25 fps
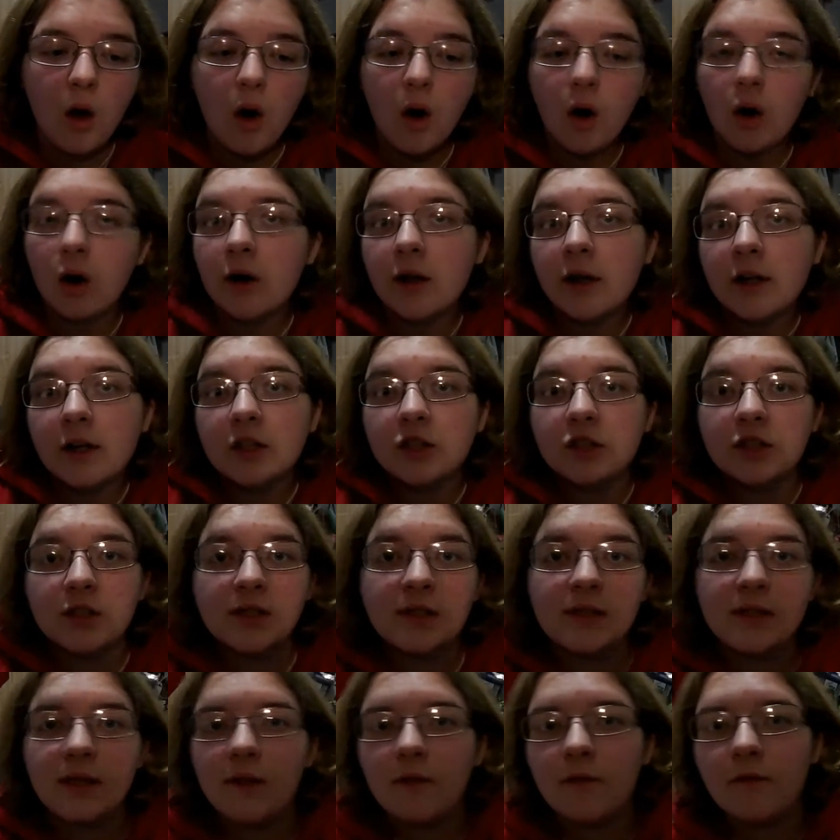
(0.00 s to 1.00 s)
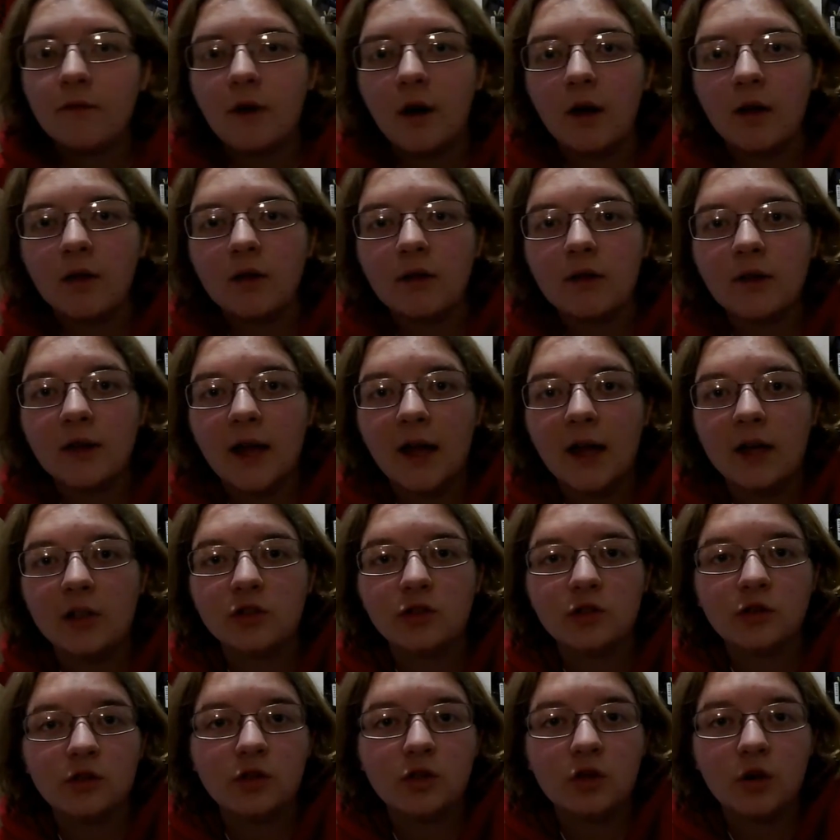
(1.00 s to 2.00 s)
Or you can just sit and follow the
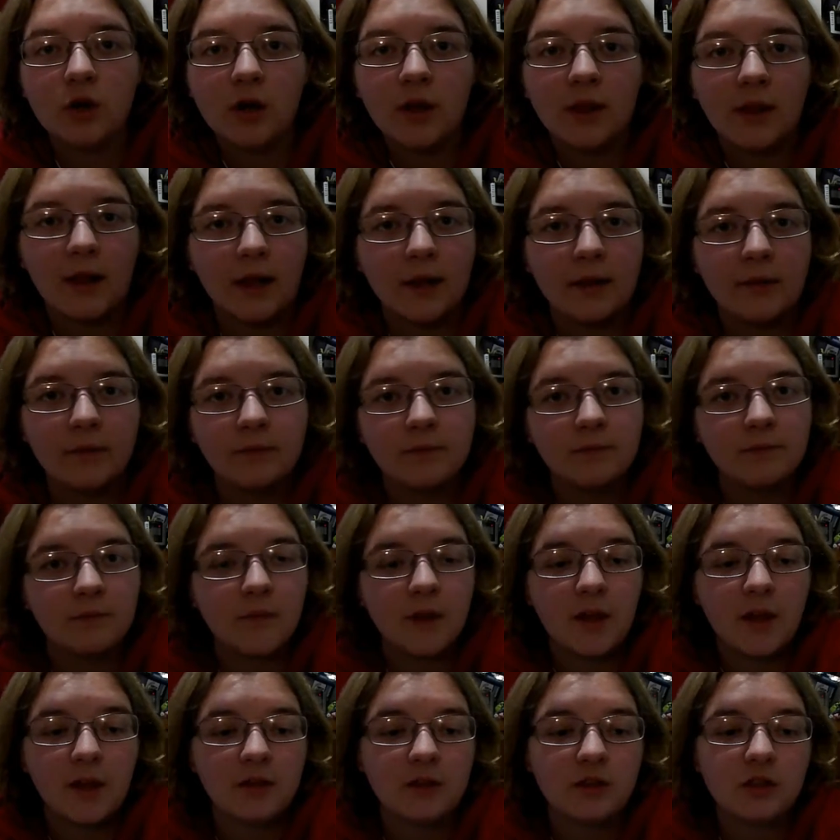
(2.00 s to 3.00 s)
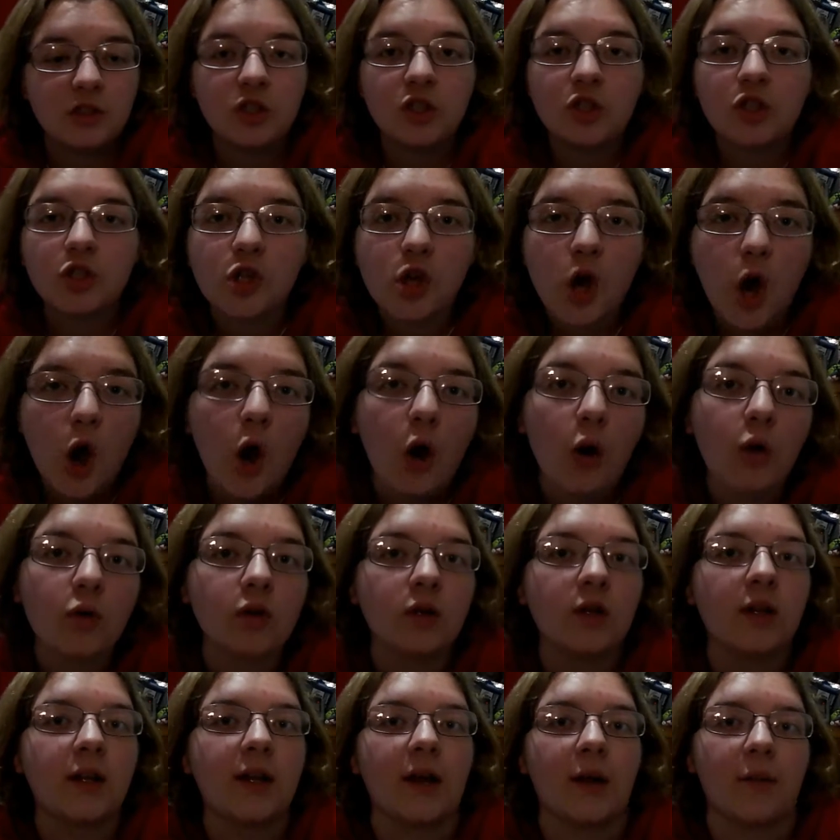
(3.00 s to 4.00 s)
actual storyline. It's
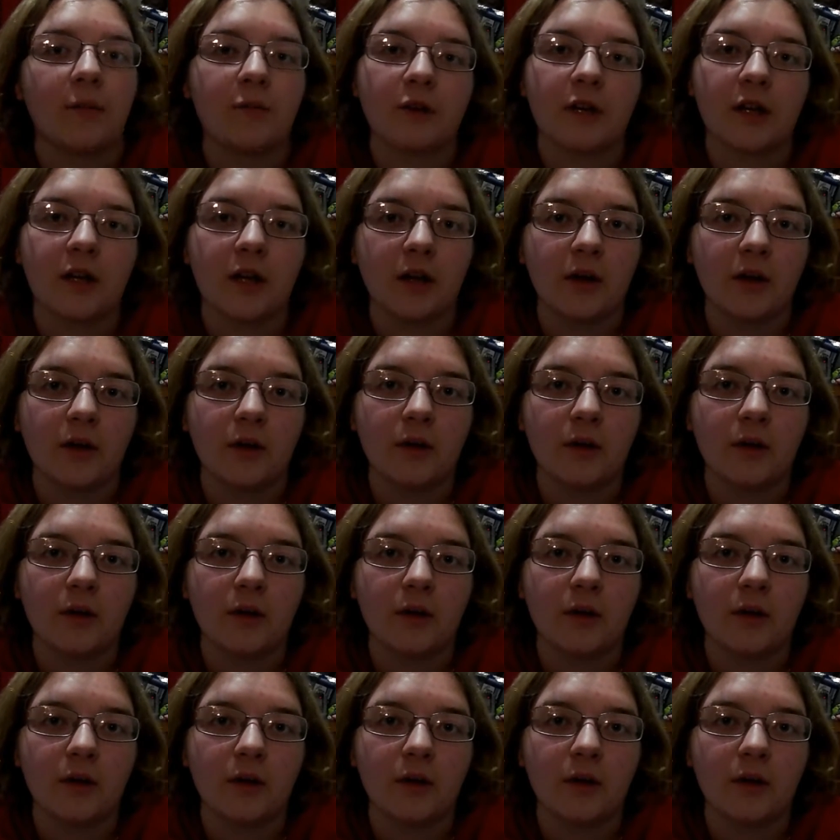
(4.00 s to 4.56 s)
totally up to you.